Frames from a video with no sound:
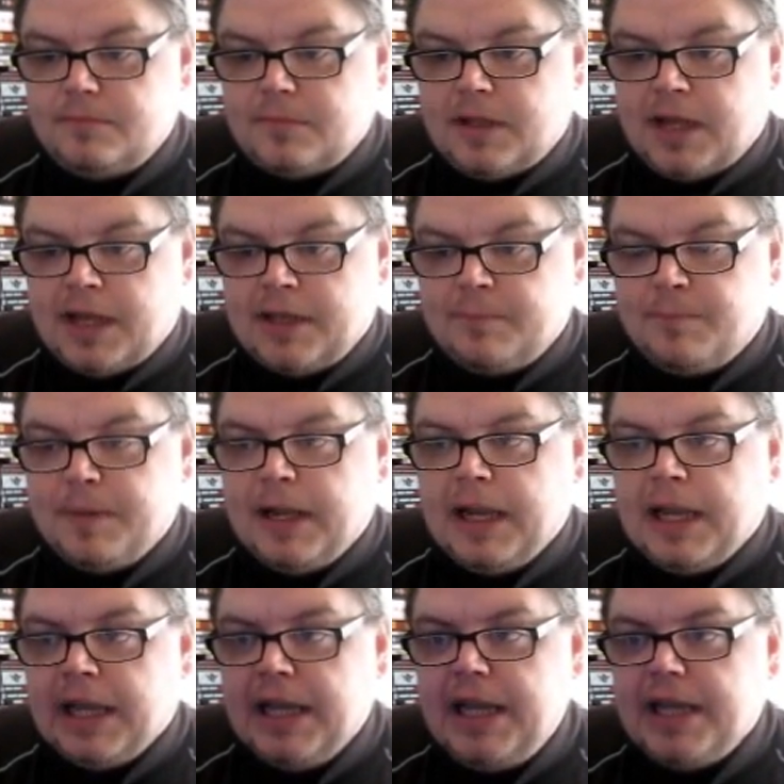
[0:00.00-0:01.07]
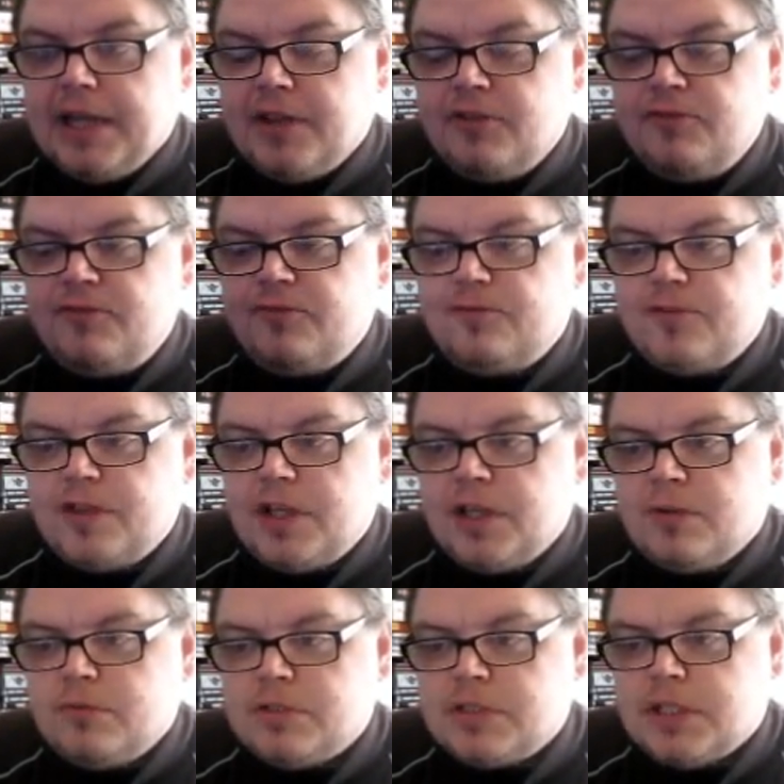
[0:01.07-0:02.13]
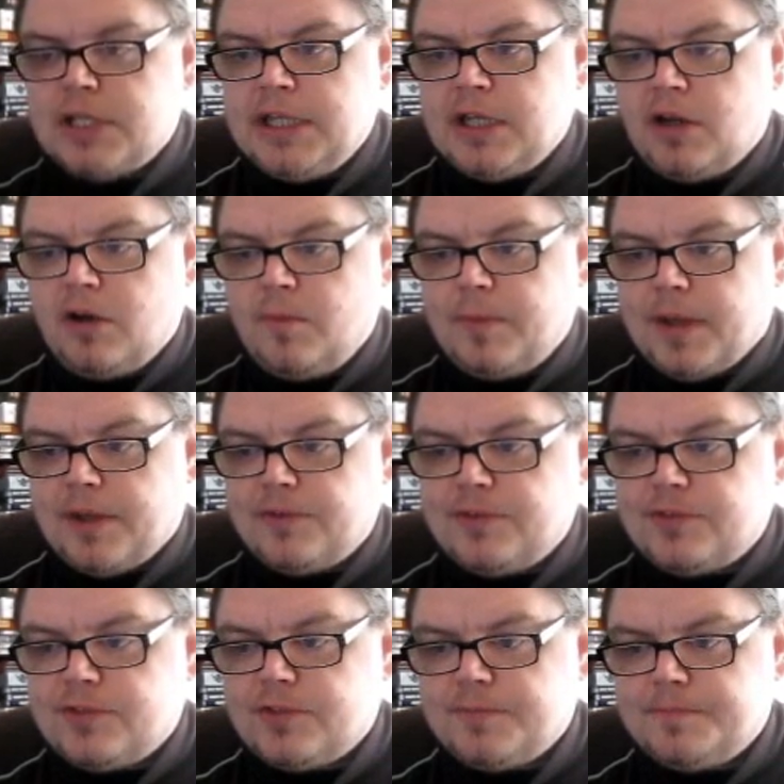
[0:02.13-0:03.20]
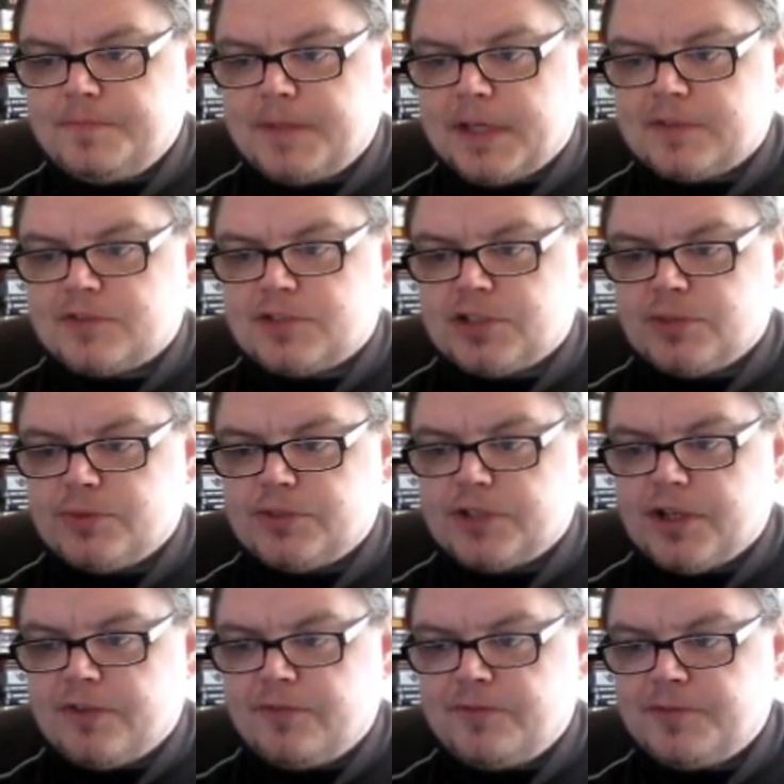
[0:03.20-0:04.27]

I believe it was an eHobbies exclusive.